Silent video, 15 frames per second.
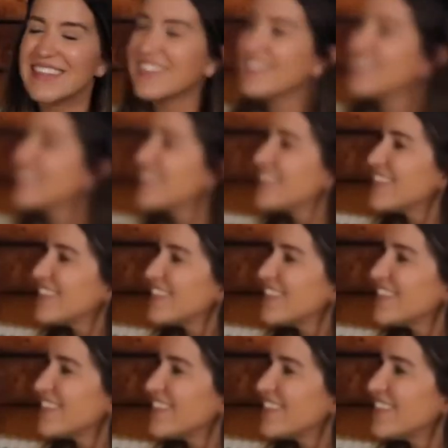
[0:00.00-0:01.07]

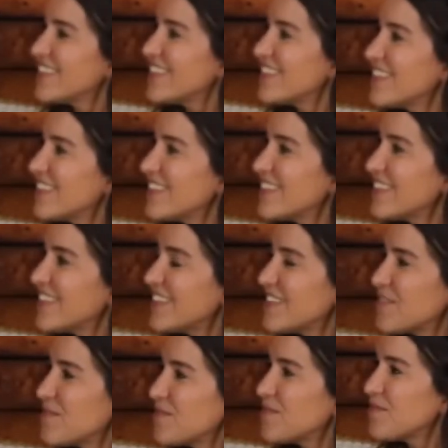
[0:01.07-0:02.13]

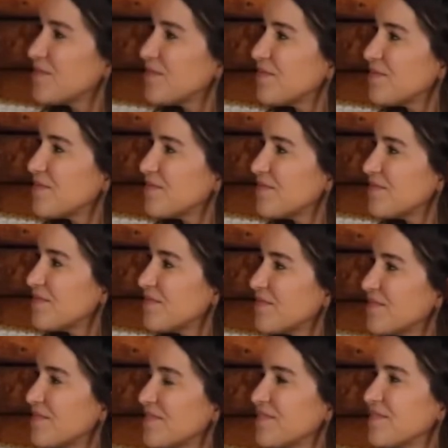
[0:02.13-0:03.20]

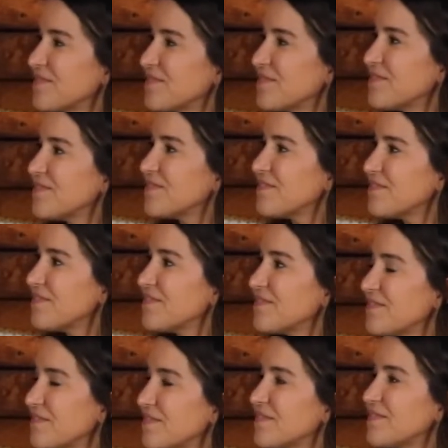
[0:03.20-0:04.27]

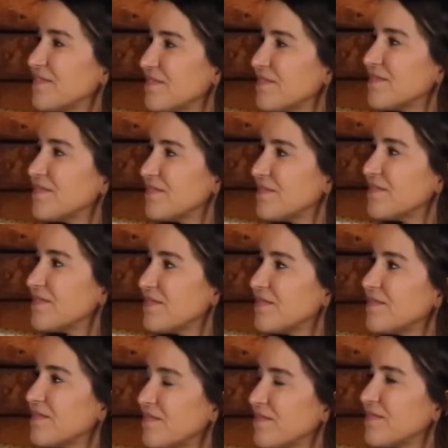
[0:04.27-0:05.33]

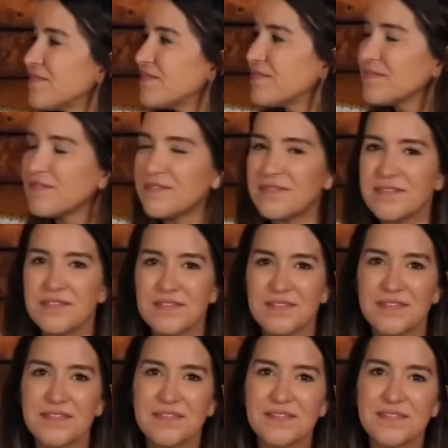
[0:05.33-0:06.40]

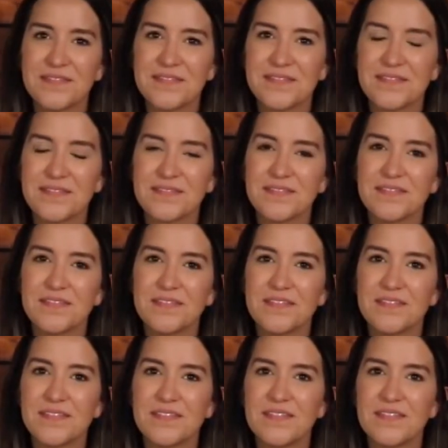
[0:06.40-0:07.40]
No words are spoken by the person on screen.